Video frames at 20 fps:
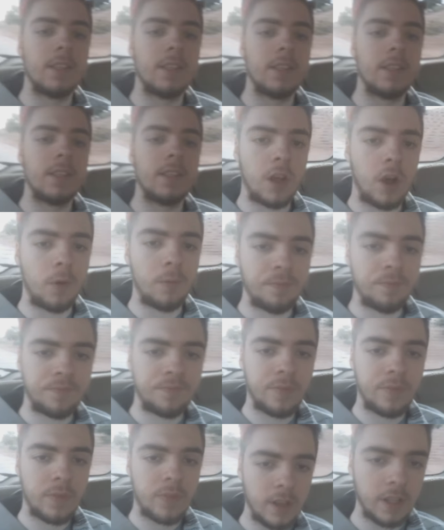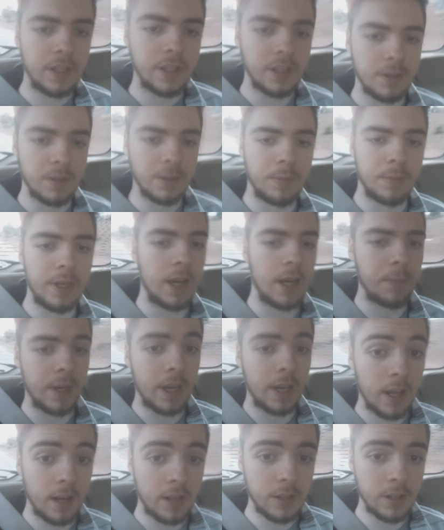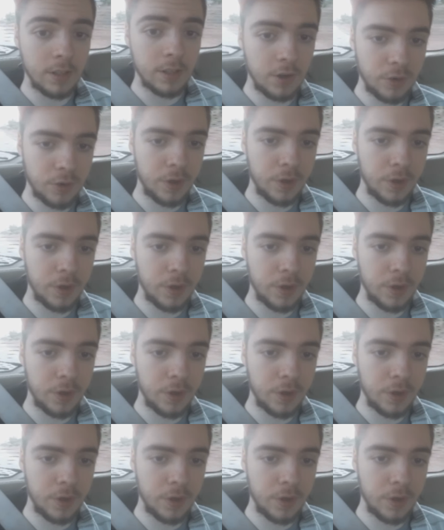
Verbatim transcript: tell. This is me coming out of surgery.